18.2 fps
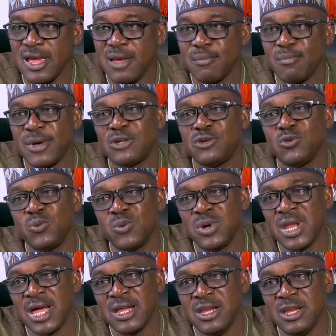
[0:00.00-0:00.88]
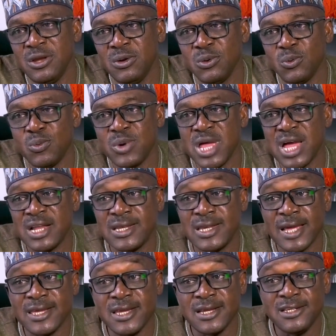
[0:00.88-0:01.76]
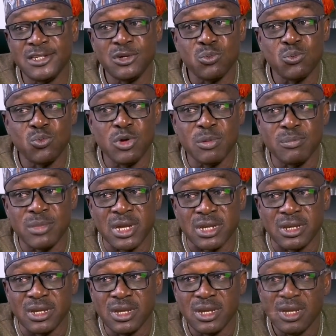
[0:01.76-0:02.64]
Particularly, we are targeting women.